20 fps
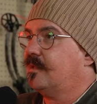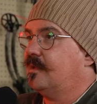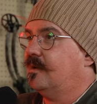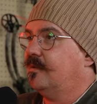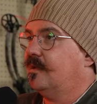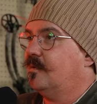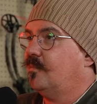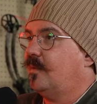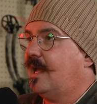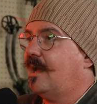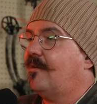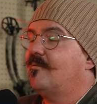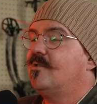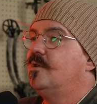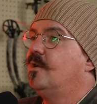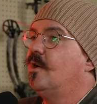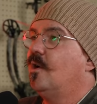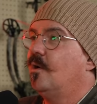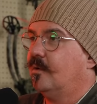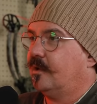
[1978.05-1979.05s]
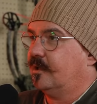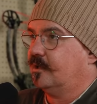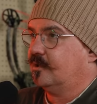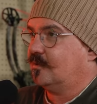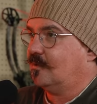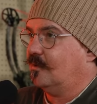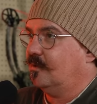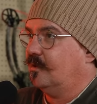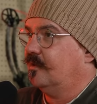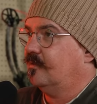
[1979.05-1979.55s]
now that we have no
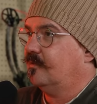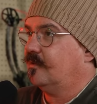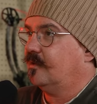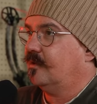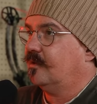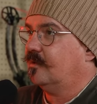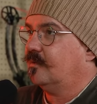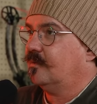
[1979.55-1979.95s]
control over.